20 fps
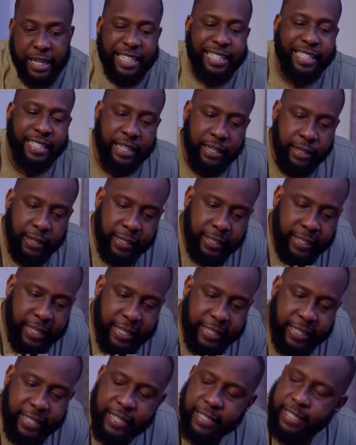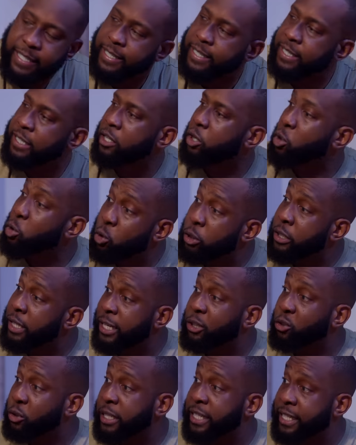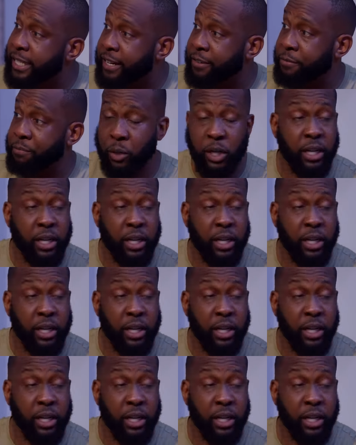Listen. You could literally save